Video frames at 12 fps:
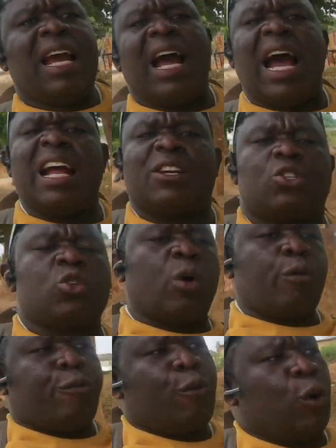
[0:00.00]
and so
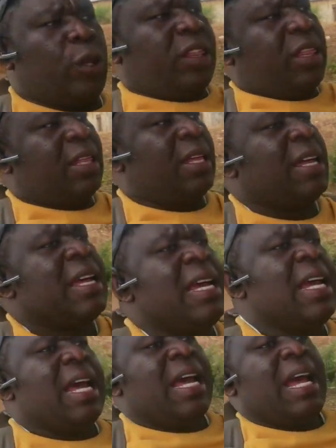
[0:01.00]
forth.
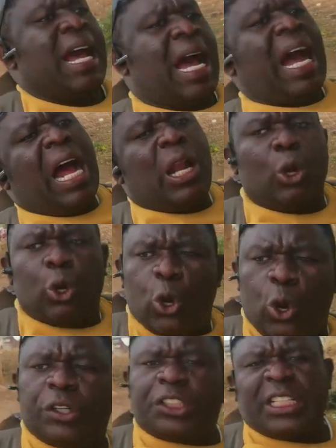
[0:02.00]
A
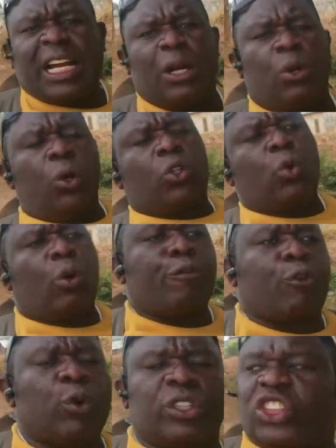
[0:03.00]
lot, a lot
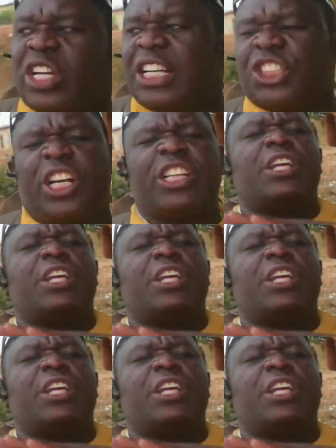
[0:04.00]
of construction.